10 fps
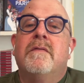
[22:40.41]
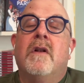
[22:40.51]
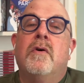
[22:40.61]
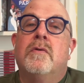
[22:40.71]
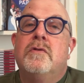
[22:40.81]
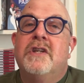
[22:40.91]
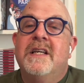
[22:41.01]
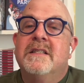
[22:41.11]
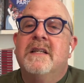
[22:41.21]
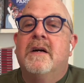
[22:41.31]
local
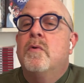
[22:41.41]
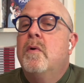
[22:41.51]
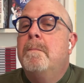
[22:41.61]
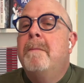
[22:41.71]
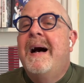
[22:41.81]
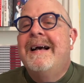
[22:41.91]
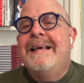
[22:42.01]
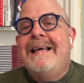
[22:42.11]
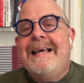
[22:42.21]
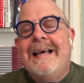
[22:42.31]
chestnut or
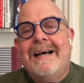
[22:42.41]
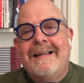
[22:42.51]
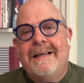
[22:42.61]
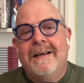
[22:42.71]
marquis honey